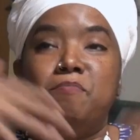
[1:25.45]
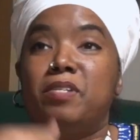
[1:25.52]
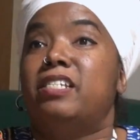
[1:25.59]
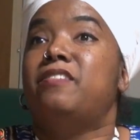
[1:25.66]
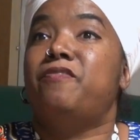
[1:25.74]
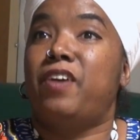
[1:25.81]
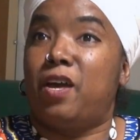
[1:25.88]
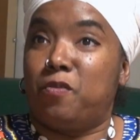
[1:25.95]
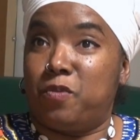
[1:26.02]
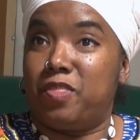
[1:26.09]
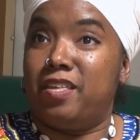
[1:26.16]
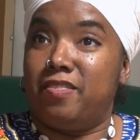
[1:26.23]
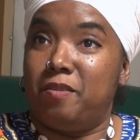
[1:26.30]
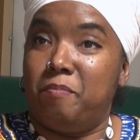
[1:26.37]
bliss found
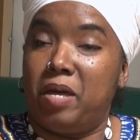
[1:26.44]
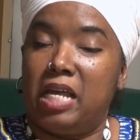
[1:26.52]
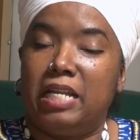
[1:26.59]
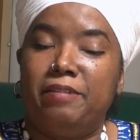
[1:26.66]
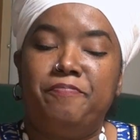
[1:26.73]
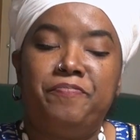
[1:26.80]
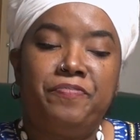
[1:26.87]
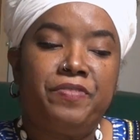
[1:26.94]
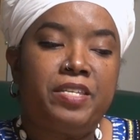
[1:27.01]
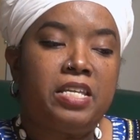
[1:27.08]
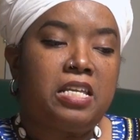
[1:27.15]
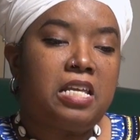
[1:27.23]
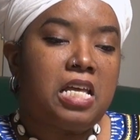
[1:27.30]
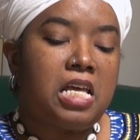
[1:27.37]
within the body.
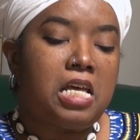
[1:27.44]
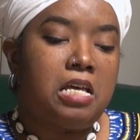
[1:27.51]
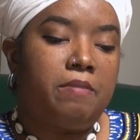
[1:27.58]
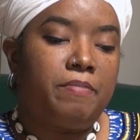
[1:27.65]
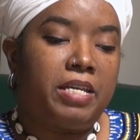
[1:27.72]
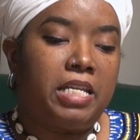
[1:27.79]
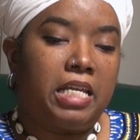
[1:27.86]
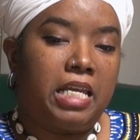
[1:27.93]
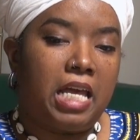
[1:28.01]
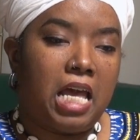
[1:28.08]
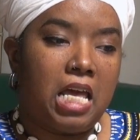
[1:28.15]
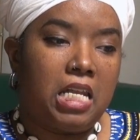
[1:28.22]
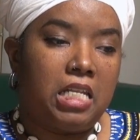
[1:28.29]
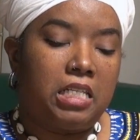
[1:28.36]
And
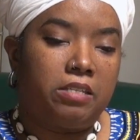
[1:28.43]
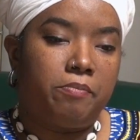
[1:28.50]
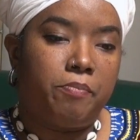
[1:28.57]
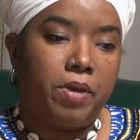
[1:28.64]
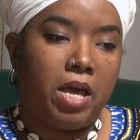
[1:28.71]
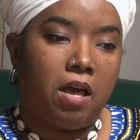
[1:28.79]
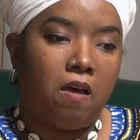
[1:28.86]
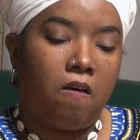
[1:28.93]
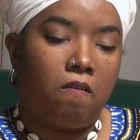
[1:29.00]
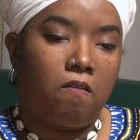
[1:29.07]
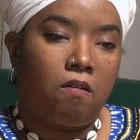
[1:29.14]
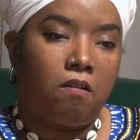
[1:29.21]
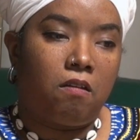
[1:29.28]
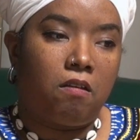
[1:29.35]
again, it's
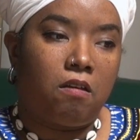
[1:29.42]
about